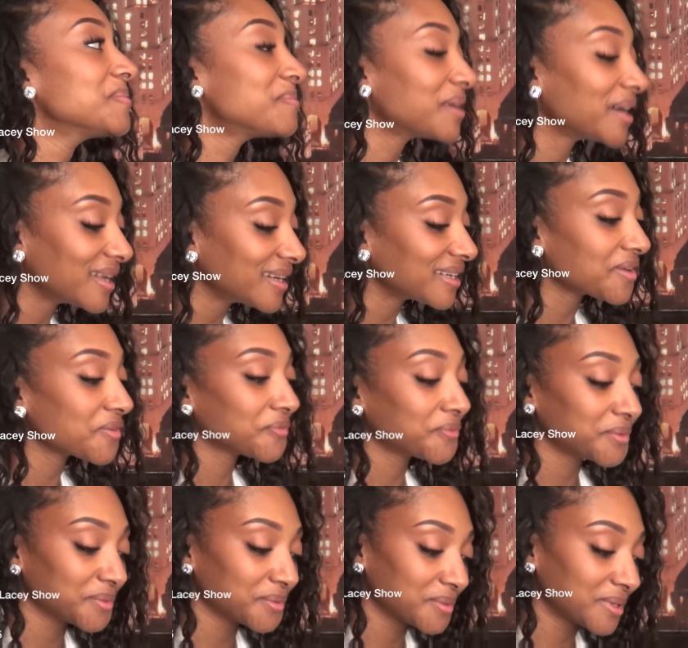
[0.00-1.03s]
But if
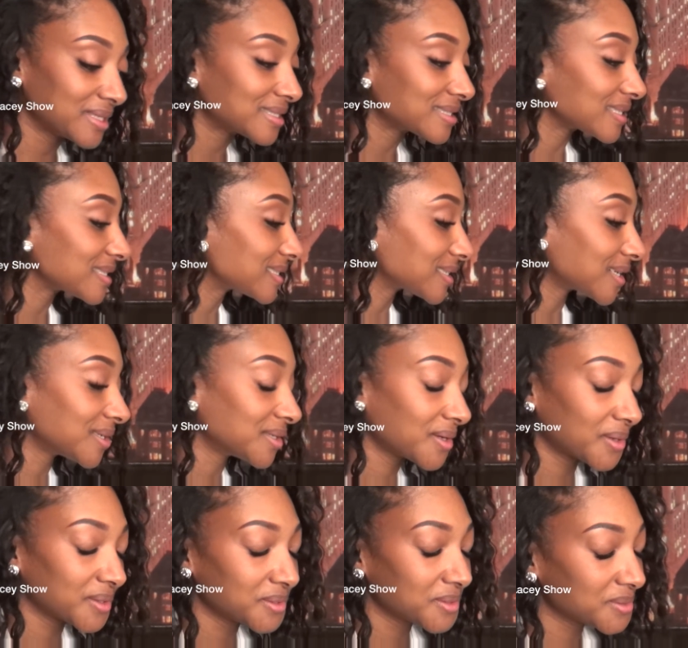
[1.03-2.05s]
you insist
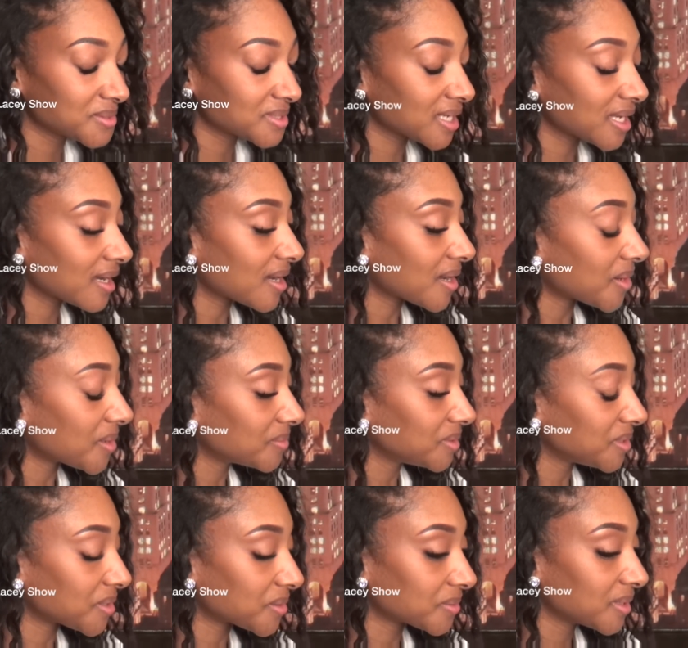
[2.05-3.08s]
on using,
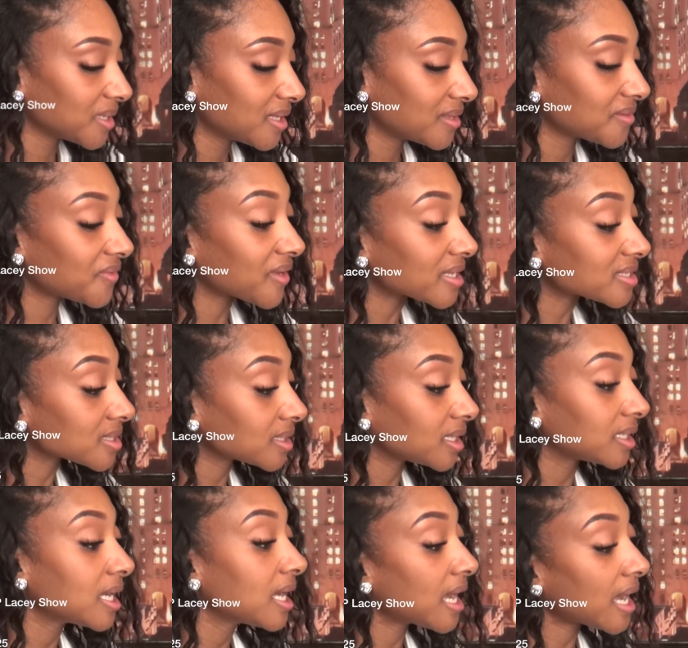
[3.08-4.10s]
you know, the
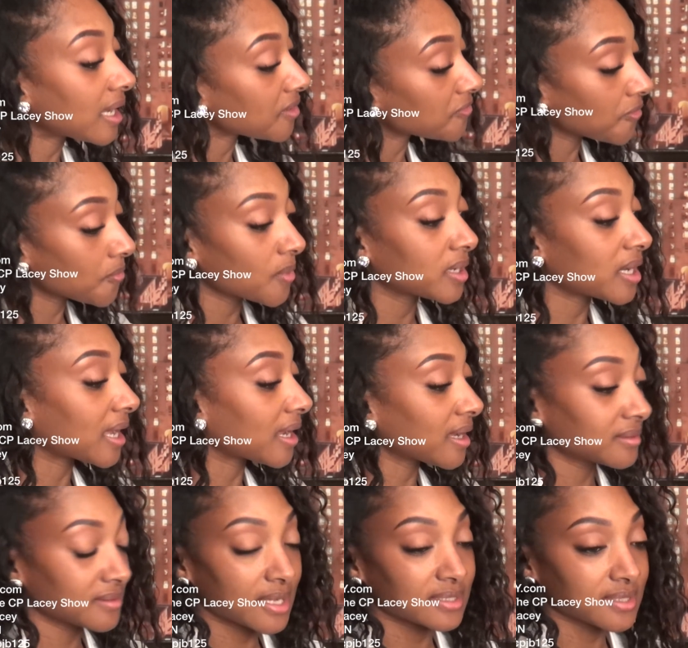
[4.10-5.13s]
Vaseline, for one,
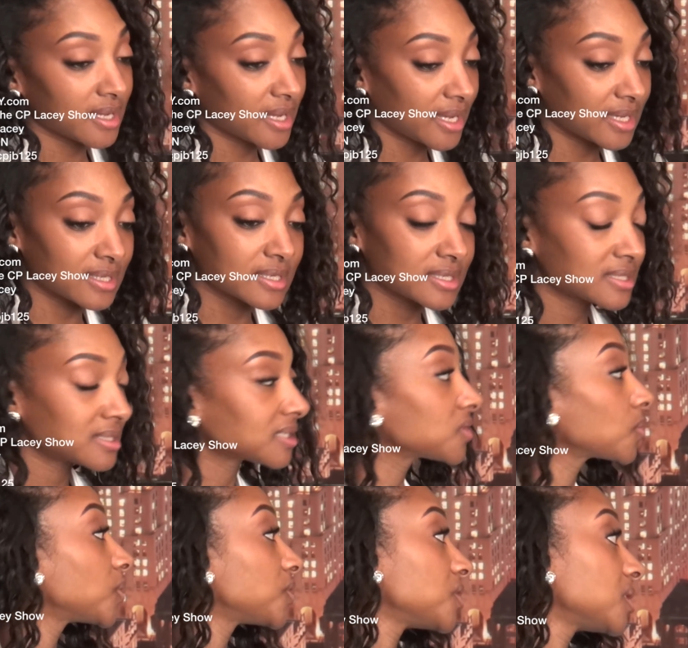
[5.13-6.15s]
I say, hey, stick
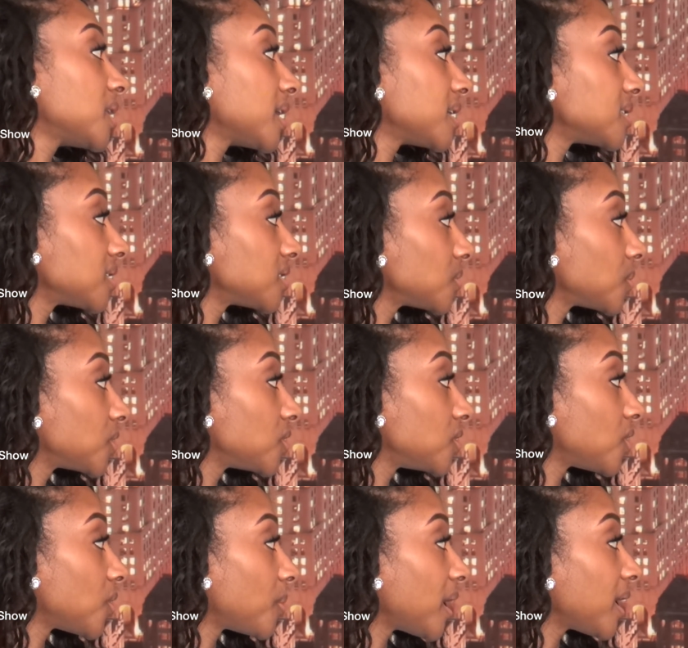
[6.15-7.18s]
to what you like, stick to what
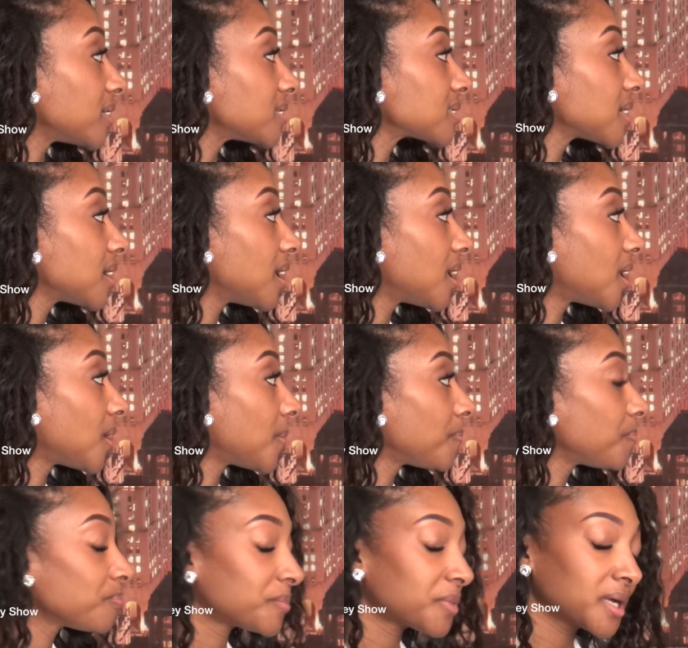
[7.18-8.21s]
you know best.
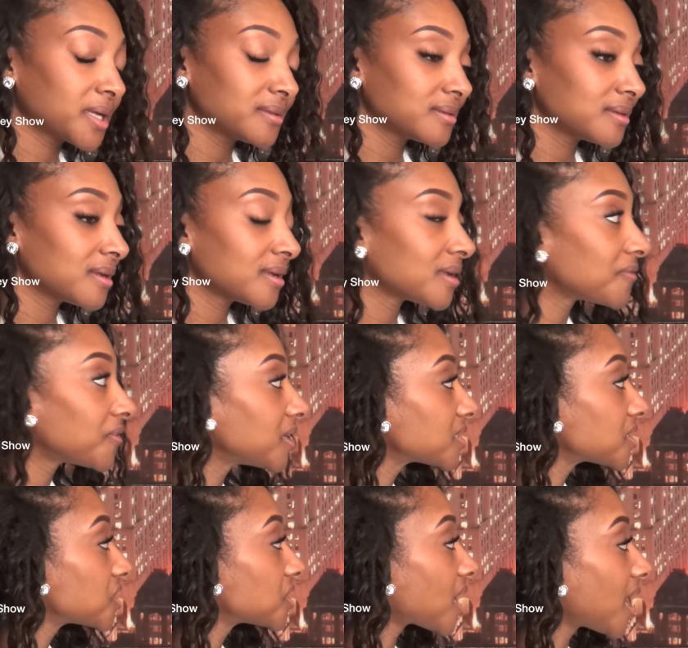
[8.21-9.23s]
But give
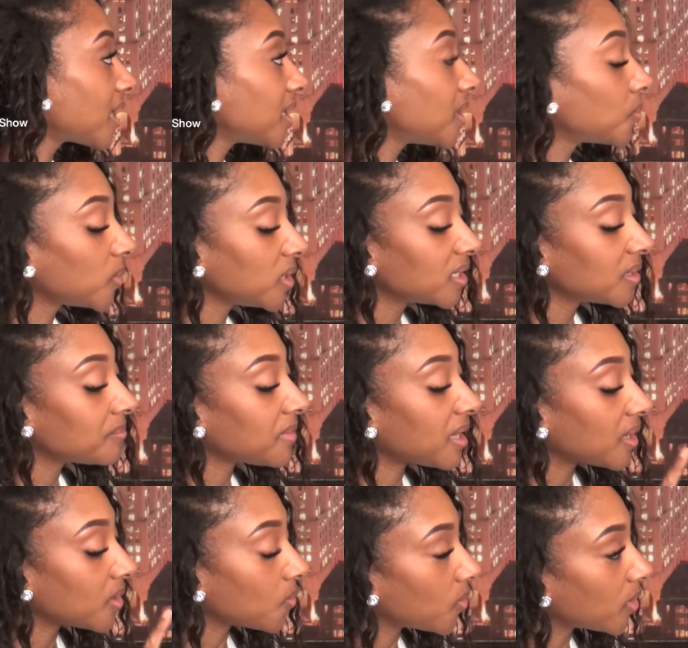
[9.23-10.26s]
us a shot, and we can
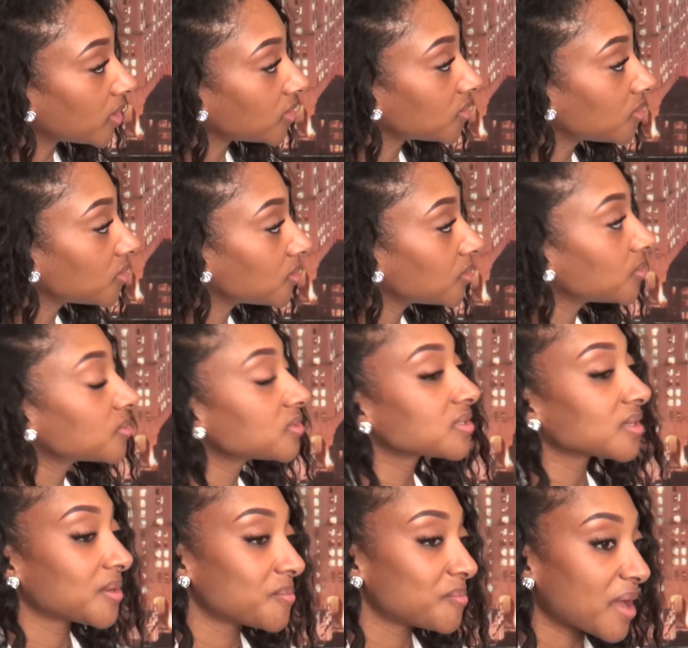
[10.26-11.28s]
make what you
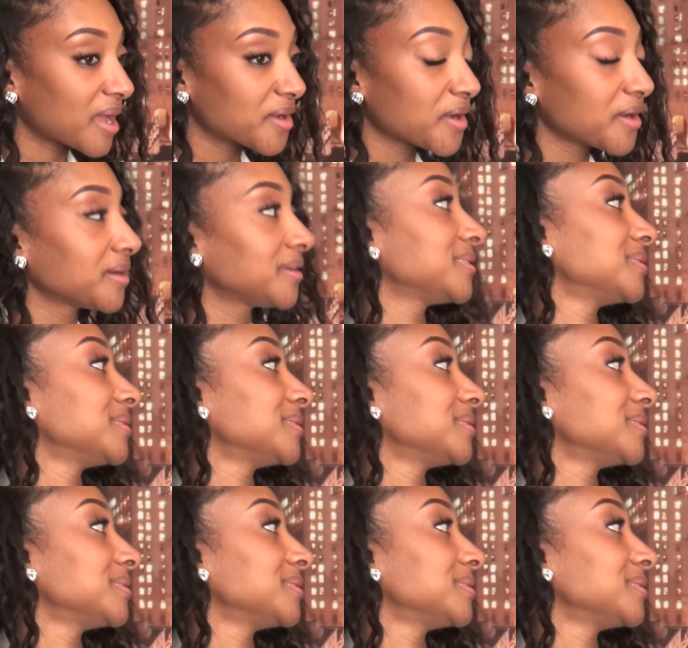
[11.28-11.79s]
use better.